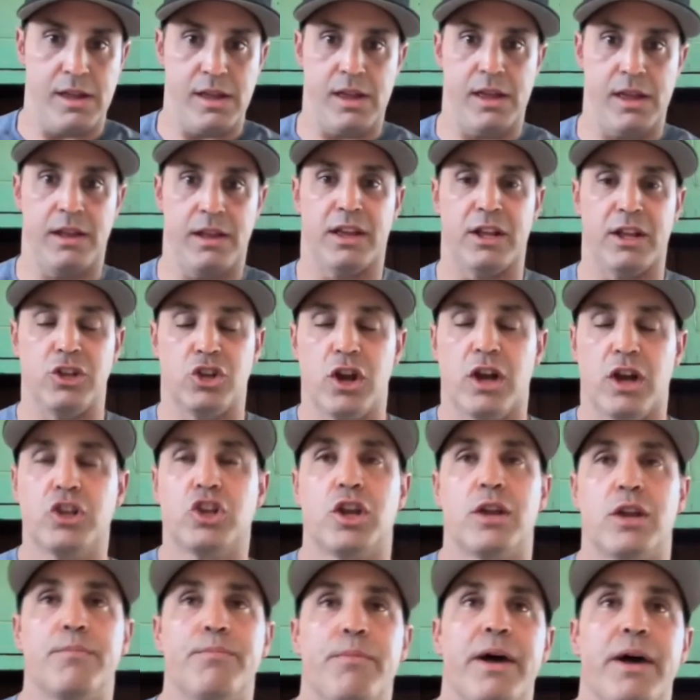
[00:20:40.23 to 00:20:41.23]
in
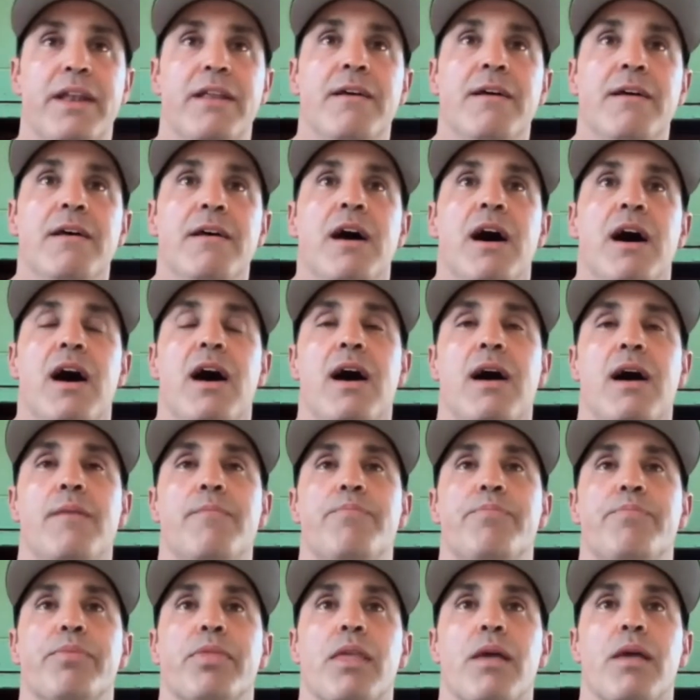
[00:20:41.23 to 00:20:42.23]
conjunction, but
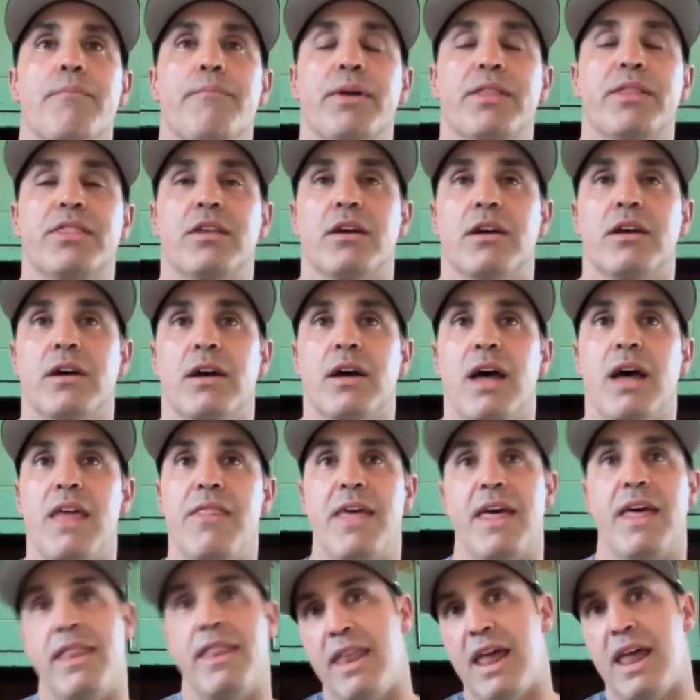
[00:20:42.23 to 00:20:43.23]

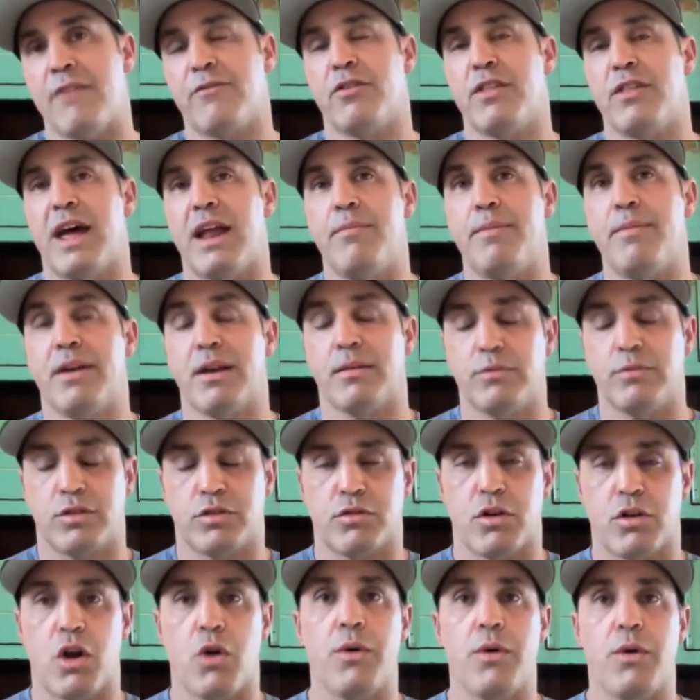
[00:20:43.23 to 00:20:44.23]
then after that it becomes
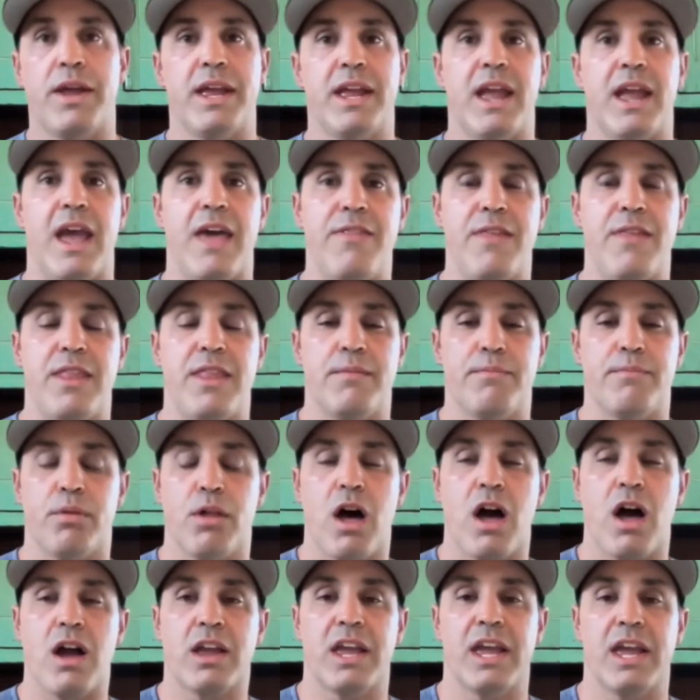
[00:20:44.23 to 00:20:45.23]
throwing and then the
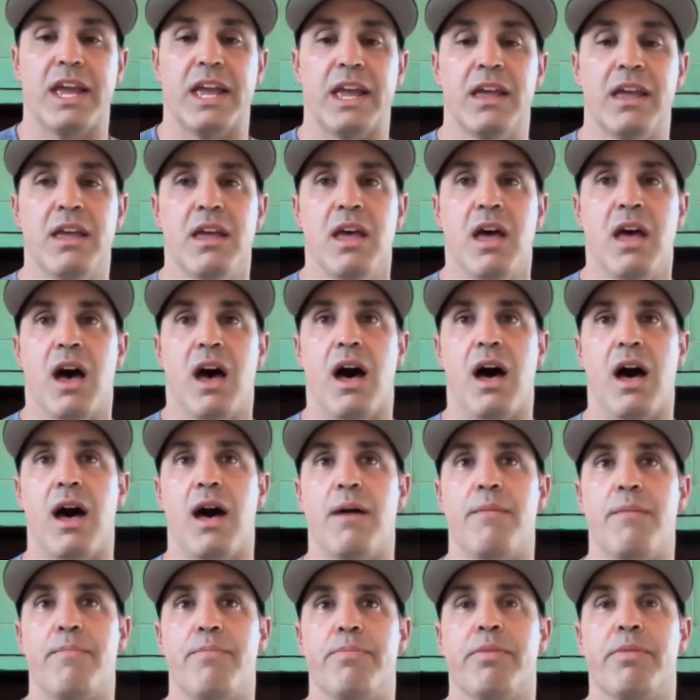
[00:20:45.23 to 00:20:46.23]
blocking.
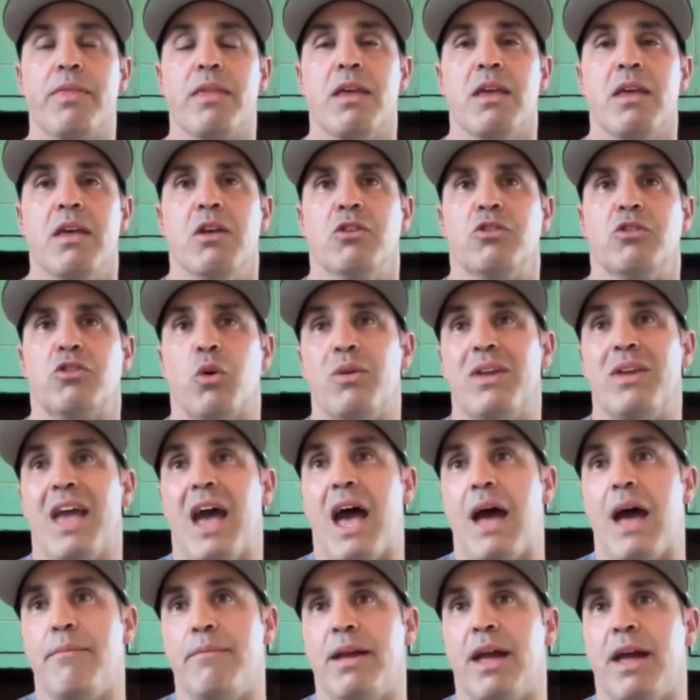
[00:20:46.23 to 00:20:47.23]
So
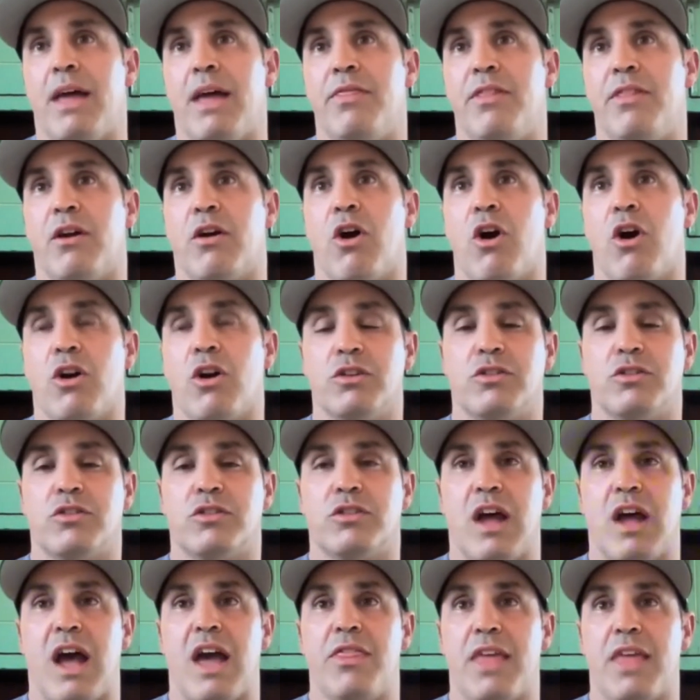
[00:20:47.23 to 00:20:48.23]
yeah, I mean,
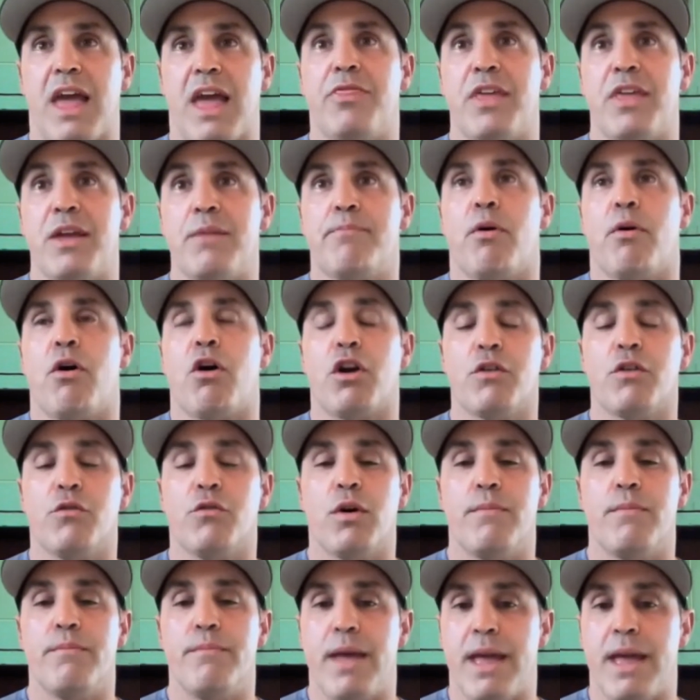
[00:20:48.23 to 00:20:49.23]
I think part of
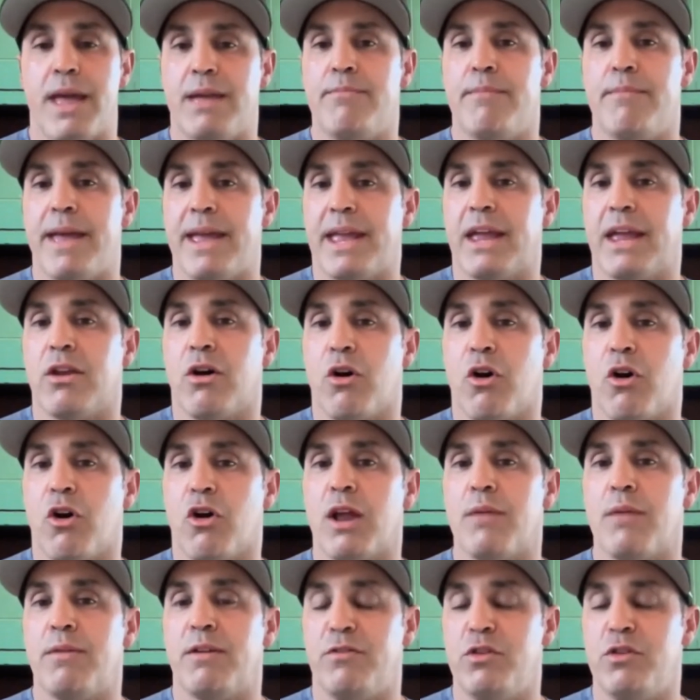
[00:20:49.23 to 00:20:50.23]
what may make it
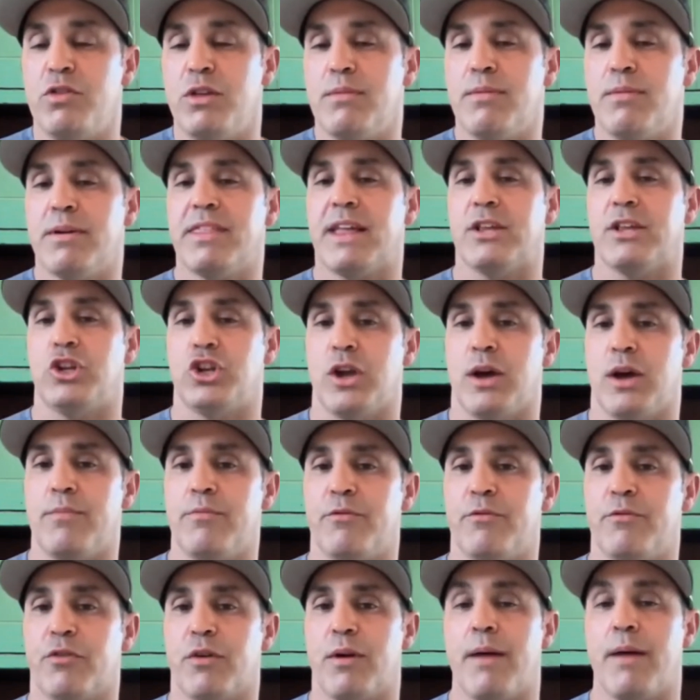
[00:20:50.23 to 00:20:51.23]
hard. I mean, if you think about that
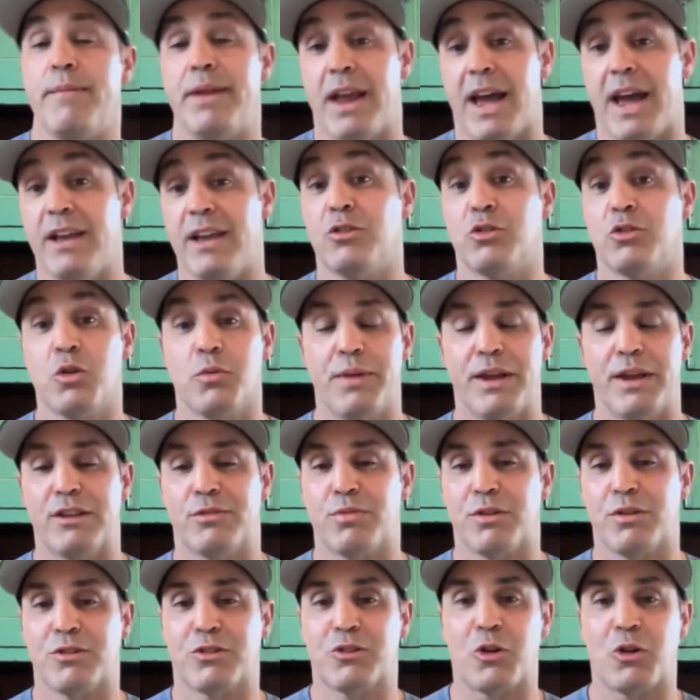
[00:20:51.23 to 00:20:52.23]
jump from, I mean, high school
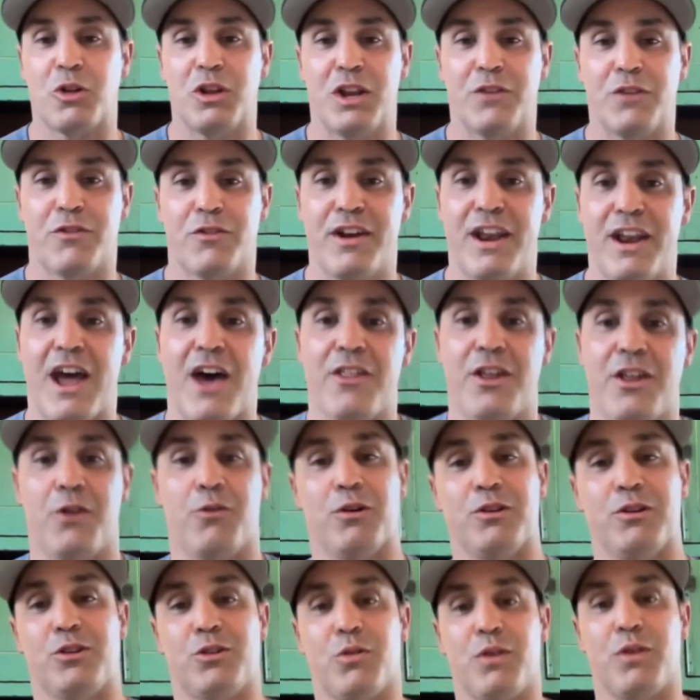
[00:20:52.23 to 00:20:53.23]
baseball is totally different now than it
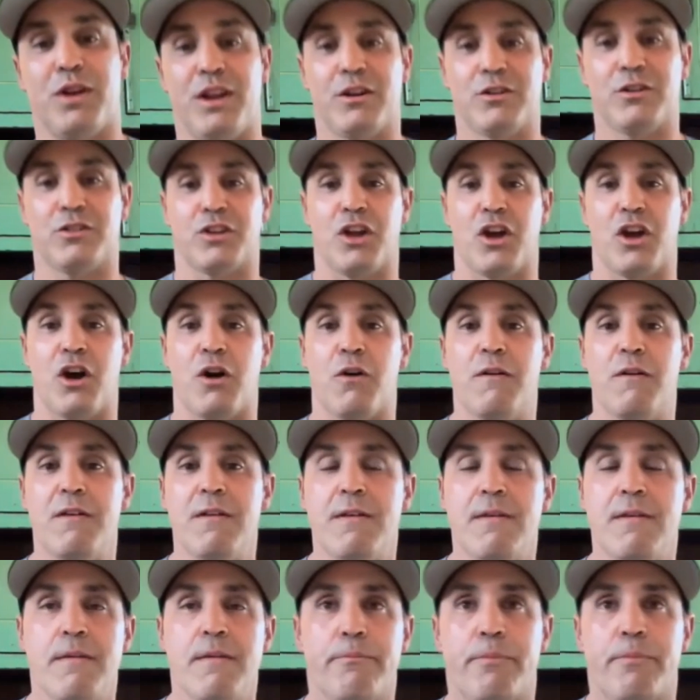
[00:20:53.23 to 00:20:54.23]
was 20 years ago.
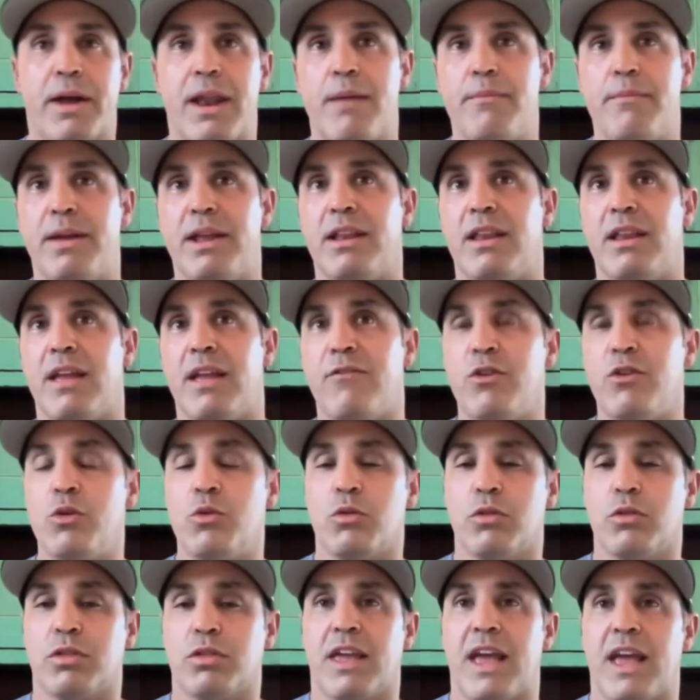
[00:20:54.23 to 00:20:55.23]
But I mean, if you
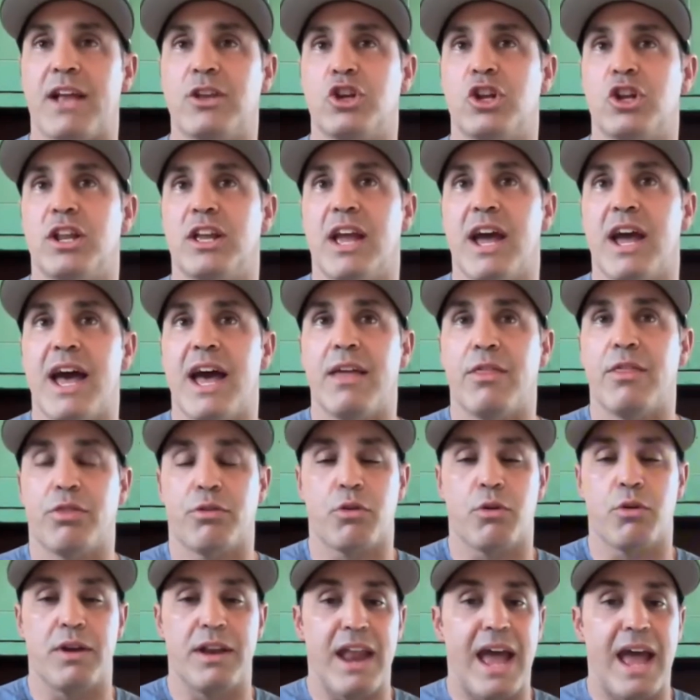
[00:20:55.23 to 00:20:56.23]
were catching a guy
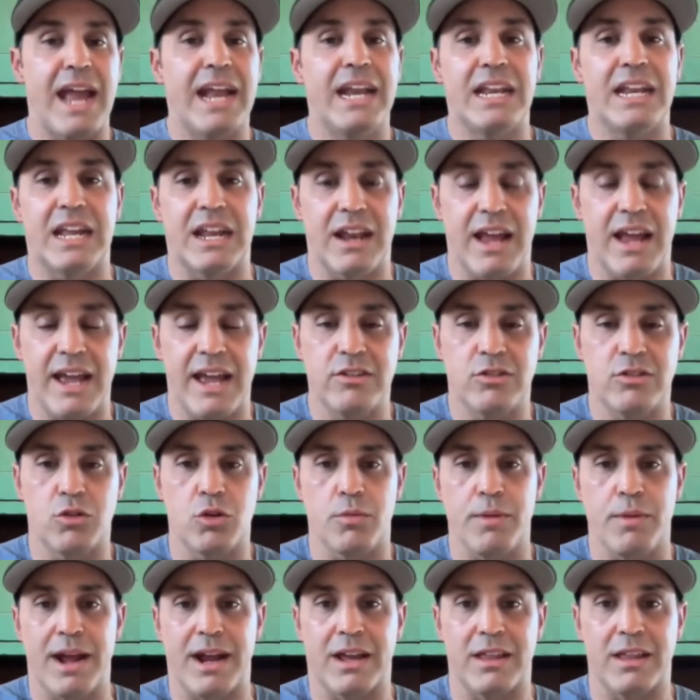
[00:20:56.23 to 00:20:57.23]
throwing 90 in high
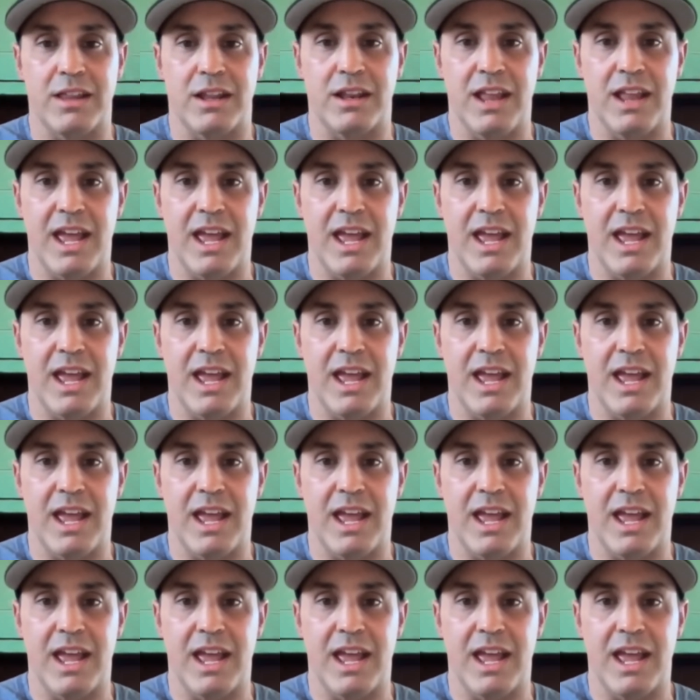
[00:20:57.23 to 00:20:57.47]
school back in the